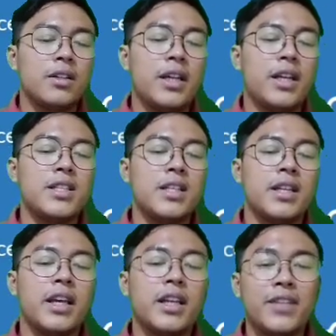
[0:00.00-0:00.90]
there is a
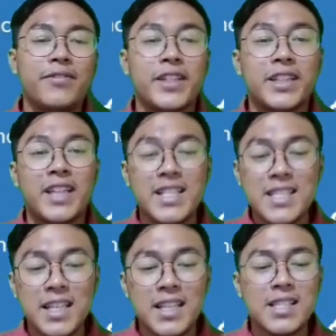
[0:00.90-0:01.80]
negative
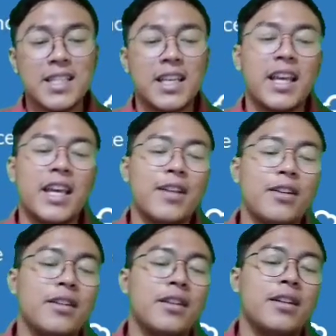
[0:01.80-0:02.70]
sentences
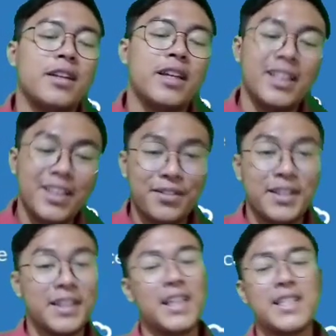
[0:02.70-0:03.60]
and negative
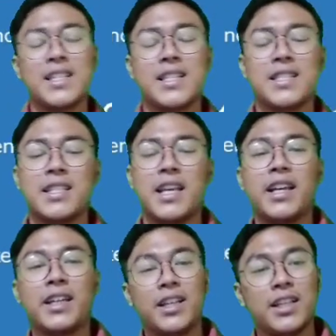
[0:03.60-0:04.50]
sentences,
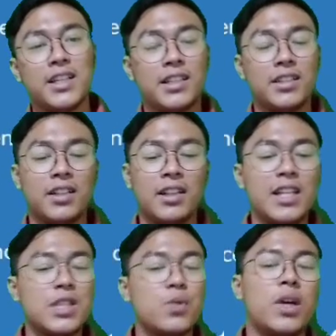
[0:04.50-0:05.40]
and the
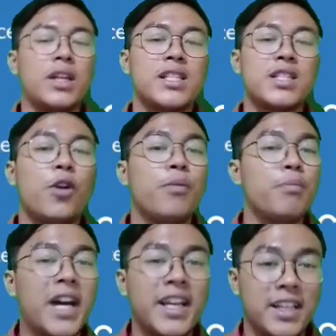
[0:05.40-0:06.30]
last one is
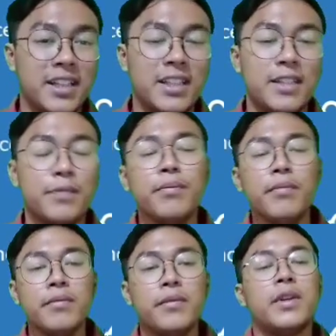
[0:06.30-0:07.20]
combined.
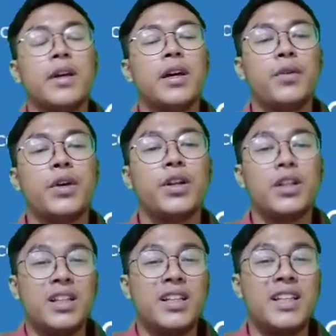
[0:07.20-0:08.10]
We
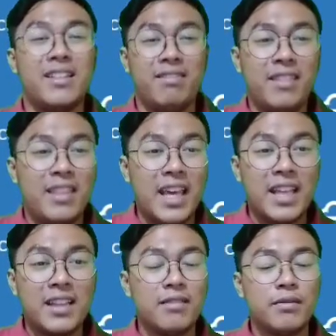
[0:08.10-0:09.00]
call it that,